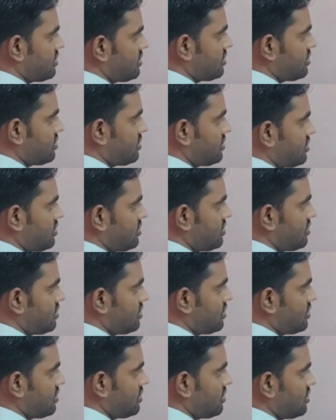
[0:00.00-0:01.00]

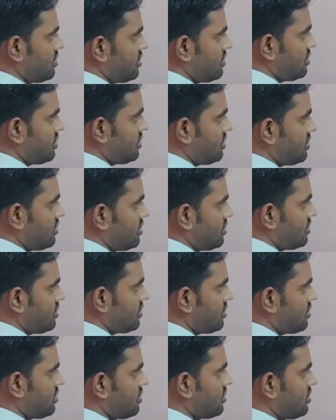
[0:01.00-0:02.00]

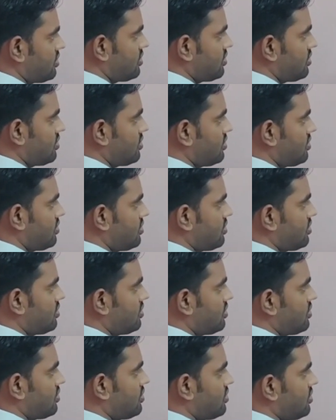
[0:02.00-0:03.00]

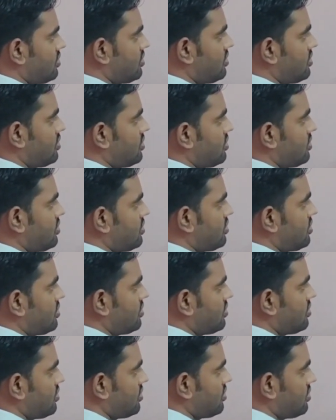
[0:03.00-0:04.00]

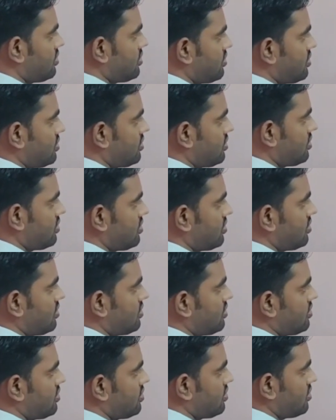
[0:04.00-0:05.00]

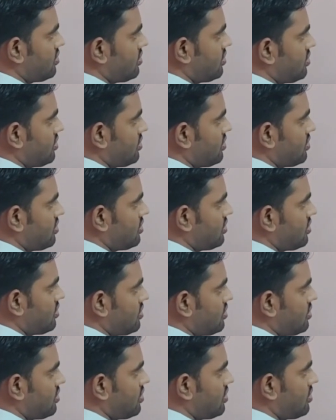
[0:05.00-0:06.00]
(silence)